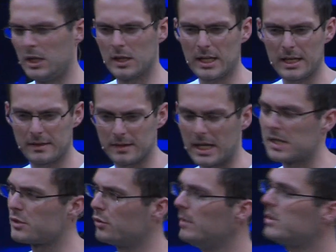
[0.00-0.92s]
liked
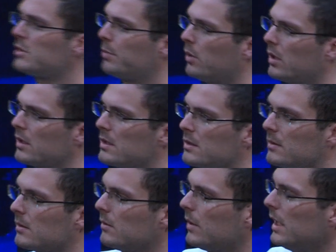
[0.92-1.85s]
extreme sports.
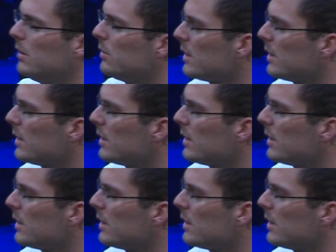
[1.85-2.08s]
When he